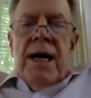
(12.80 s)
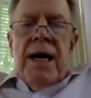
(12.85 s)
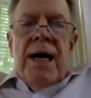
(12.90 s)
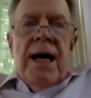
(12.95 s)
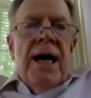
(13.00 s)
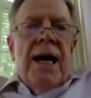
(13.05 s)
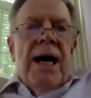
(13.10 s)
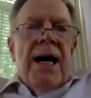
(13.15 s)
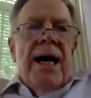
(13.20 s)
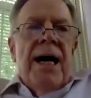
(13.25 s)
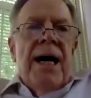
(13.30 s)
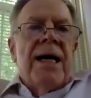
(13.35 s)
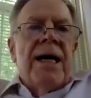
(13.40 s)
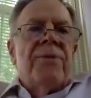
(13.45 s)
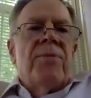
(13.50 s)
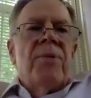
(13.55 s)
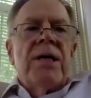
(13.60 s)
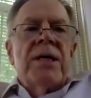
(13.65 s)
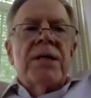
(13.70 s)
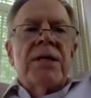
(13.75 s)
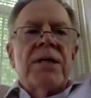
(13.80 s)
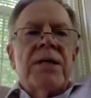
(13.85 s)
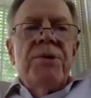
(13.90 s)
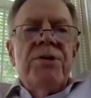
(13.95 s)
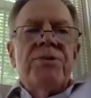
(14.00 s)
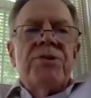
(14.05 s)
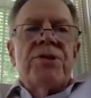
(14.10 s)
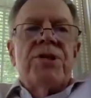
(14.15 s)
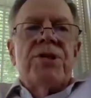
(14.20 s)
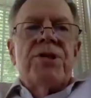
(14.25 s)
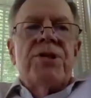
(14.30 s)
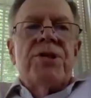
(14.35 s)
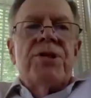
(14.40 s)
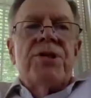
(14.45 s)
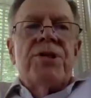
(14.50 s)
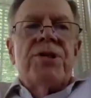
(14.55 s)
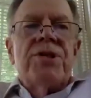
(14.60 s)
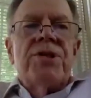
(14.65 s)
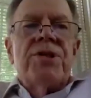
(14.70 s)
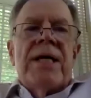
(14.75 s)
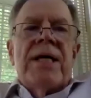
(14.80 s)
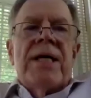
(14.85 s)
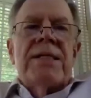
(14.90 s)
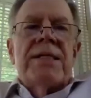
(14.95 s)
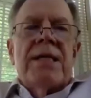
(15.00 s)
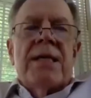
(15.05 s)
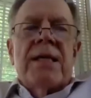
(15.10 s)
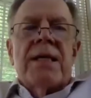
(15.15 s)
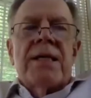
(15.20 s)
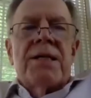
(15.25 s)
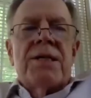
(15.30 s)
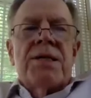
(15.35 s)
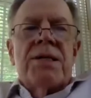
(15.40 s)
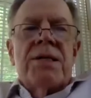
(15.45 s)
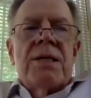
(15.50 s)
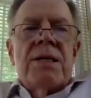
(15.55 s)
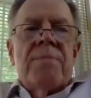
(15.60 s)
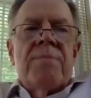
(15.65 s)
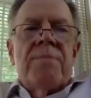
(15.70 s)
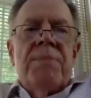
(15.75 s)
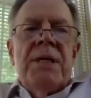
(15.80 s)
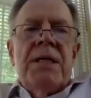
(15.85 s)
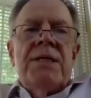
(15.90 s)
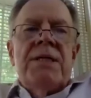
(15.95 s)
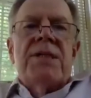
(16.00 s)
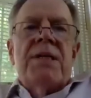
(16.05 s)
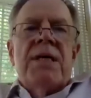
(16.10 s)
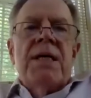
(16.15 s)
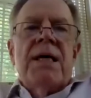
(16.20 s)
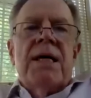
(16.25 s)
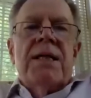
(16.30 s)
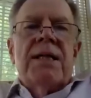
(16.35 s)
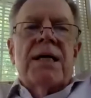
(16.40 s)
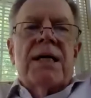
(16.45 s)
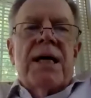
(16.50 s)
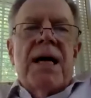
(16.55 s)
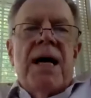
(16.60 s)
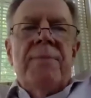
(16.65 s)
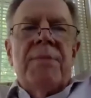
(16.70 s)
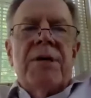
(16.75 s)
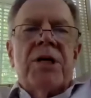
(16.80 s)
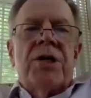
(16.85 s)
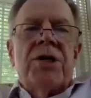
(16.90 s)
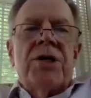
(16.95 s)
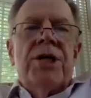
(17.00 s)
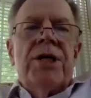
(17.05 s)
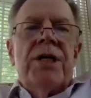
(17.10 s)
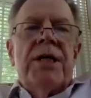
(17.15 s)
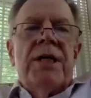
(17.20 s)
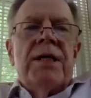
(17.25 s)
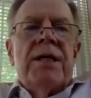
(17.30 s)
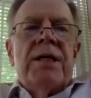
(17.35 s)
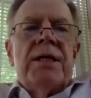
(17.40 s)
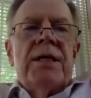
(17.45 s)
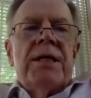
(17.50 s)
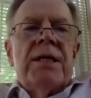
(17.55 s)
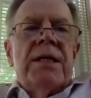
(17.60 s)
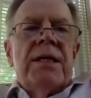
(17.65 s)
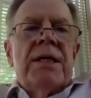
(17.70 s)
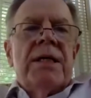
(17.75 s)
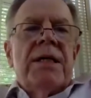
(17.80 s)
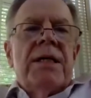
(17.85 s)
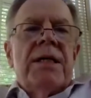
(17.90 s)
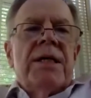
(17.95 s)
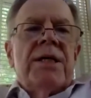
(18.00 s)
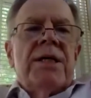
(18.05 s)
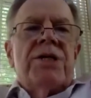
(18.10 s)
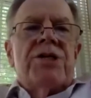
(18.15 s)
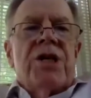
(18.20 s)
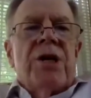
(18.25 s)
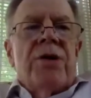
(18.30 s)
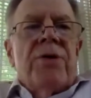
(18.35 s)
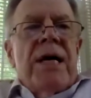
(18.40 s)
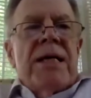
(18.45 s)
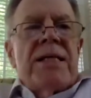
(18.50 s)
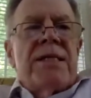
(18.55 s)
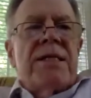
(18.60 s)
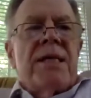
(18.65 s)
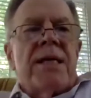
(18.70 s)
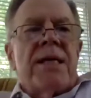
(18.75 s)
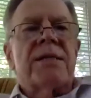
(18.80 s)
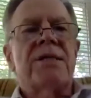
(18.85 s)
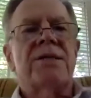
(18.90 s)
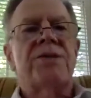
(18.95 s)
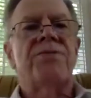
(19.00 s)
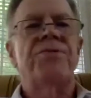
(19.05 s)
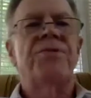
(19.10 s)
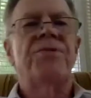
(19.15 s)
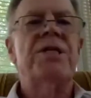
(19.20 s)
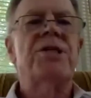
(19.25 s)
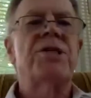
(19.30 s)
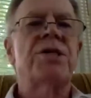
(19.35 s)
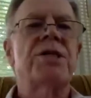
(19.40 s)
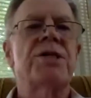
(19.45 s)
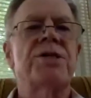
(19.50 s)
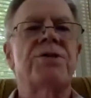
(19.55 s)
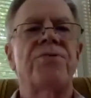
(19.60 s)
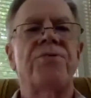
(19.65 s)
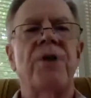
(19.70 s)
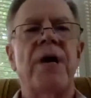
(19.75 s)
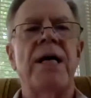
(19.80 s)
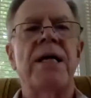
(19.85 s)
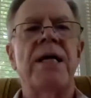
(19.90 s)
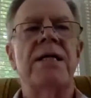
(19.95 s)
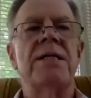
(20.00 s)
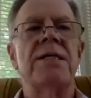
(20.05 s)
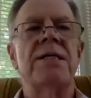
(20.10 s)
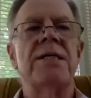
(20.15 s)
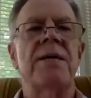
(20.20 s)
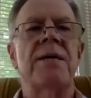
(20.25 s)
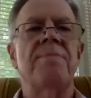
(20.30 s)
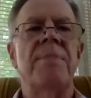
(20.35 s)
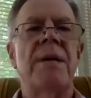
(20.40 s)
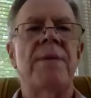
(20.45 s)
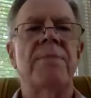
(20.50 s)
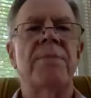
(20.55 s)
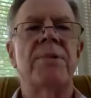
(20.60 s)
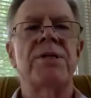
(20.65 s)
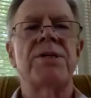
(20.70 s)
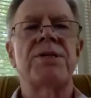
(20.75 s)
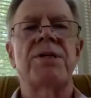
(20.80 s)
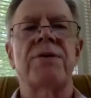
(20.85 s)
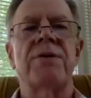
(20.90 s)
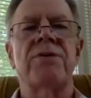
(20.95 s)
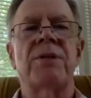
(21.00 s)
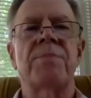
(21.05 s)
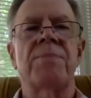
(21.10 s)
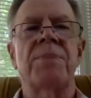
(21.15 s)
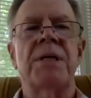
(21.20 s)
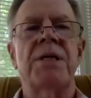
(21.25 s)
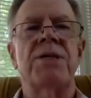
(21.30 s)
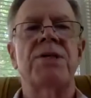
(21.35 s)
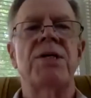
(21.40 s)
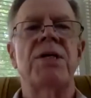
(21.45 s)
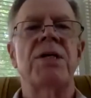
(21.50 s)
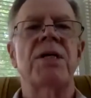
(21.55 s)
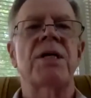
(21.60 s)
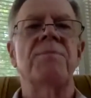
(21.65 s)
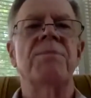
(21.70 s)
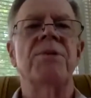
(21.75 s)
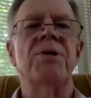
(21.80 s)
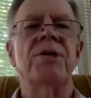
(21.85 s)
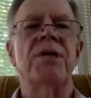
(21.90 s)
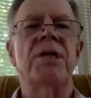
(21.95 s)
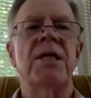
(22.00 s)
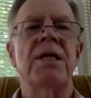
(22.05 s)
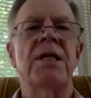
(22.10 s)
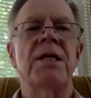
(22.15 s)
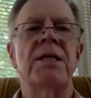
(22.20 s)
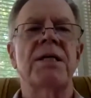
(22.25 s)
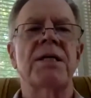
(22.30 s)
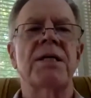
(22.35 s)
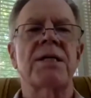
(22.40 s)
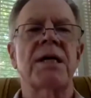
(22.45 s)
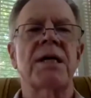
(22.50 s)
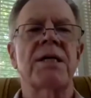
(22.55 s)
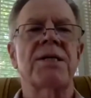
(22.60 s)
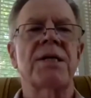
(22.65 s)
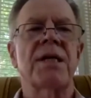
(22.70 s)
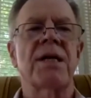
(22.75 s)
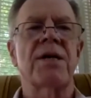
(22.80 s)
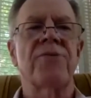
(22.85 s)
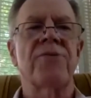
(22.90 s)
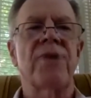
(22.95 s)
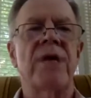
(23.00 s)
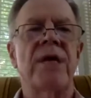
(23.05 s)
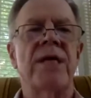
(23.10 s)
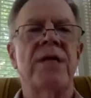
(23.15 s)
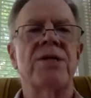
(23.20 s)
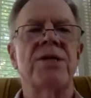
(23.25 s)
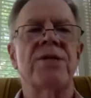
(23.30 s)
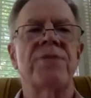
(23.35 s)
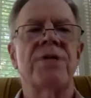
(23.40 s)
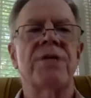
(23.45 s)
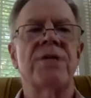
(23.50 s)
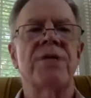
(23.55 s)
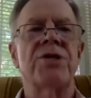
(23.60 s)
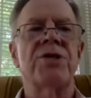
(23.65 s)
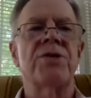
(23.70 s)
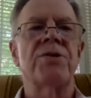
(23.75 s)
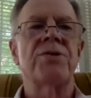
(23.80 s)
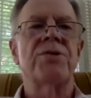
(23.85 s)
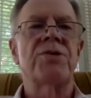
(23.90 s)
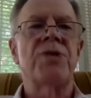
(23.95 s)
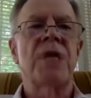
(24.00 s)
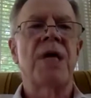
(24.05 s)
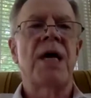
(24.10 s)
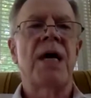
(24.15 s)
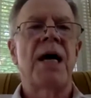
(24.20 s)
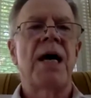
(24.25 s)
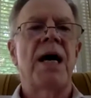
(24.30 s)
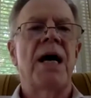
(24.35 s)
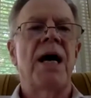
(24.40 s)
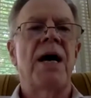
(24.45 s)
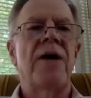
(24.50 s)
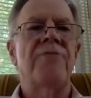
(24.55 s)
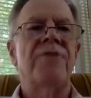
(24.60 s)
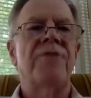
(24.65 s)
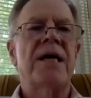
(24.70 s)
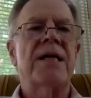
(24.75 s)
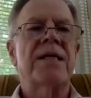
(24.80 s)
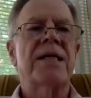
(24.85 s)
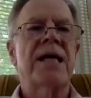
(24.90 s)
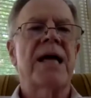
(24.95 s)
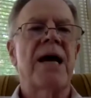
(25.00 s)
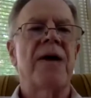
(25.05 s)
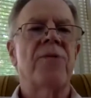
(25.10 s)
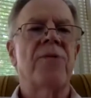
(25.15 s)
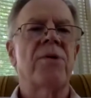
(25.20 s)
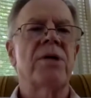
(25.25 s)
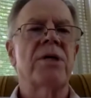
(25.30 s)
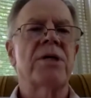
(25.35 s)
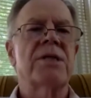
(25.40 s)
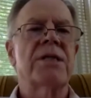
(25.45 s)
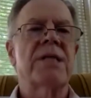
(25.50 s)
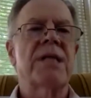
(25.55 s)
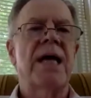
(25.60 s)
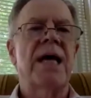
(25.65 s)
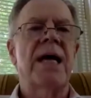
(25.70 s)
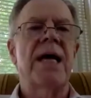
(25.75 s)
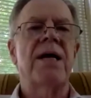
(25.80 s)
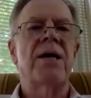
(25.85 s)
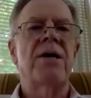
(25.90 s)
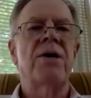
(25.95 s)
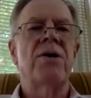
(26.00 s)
I welcome you to the show at 6, BC and the Common Good. The show at 6 features friends and members of the BC community discussing a range of issues affecting our world today,